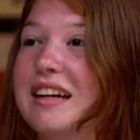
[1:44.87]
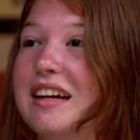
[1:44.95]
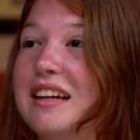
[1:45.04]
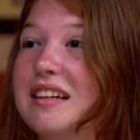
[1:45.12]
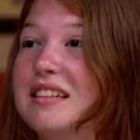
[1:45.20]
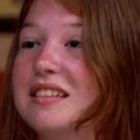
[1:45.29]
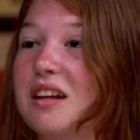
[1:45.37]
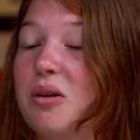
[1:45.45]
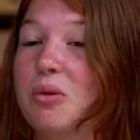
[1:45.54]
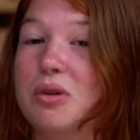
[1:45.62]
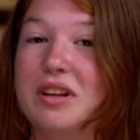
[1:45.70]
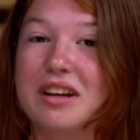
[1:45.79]
It is
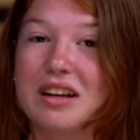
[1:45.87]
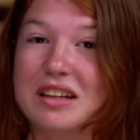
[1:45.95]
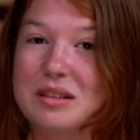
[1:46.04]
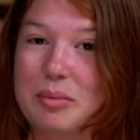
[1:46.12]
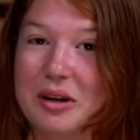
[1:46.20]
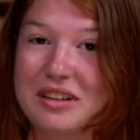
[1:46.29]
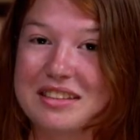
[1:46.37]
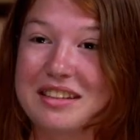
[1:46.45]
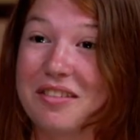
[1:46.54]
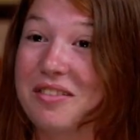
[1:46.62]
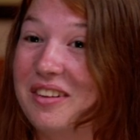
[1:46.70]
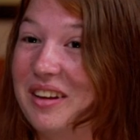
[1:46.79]
a really good experience,
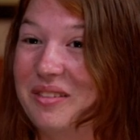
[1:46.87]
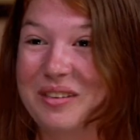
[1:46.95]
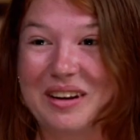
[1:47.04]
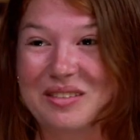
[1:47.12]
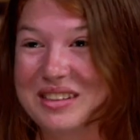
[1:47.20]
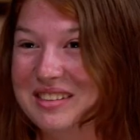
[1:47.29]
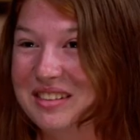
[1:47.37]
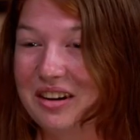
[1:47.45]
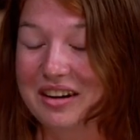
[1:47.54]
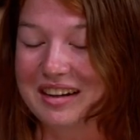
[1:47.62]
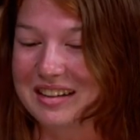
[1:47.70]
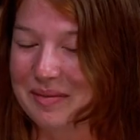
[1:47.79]
definitely what I was
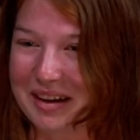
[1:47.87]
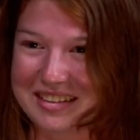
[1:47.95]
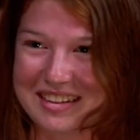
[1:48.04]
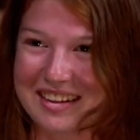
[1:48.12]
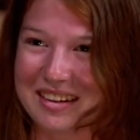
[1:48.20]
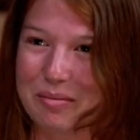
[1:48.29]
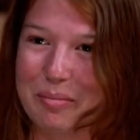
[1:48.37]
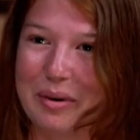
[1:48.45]
not expecting,